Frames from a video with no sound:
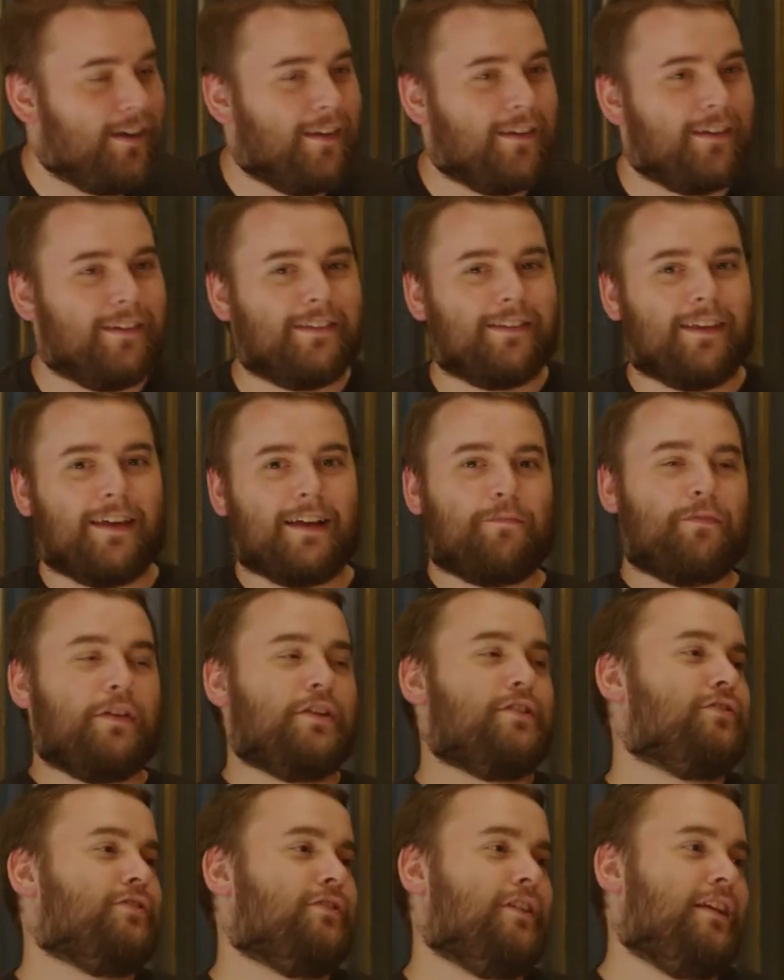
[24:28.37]
It's like
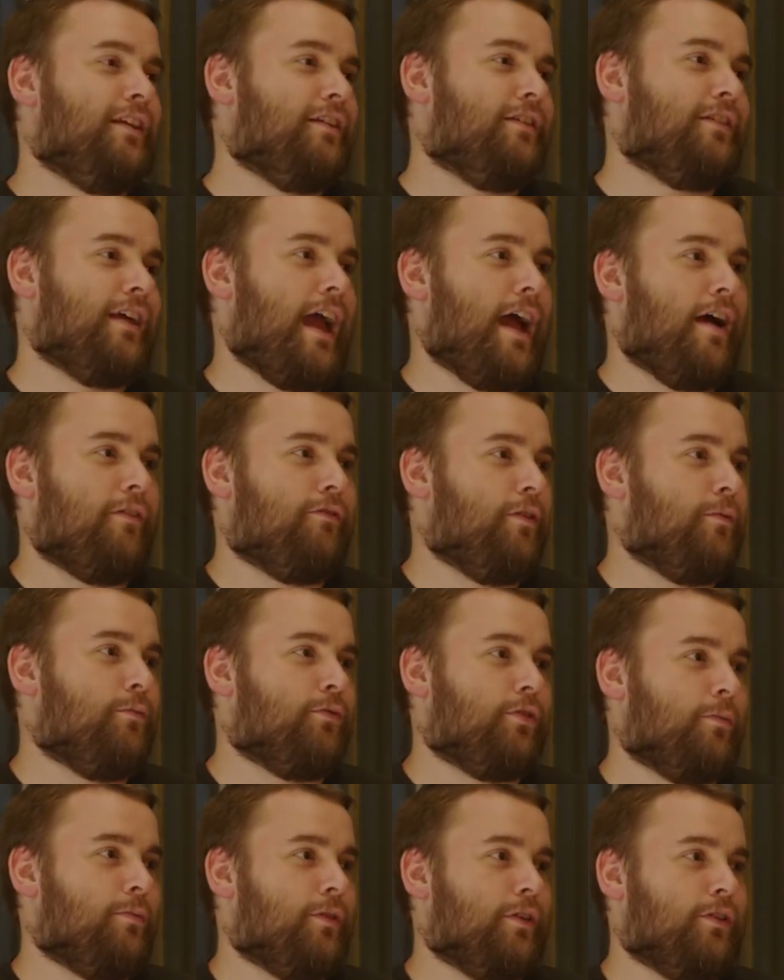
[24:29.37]
they just needed to have him
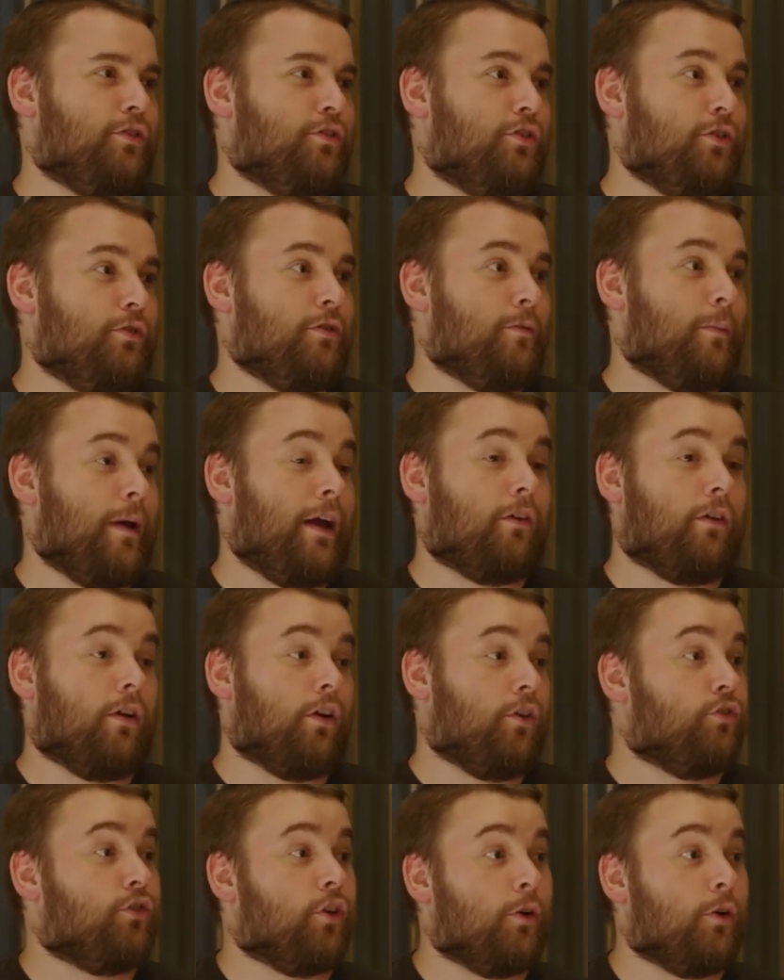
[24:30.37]
something to do in the background.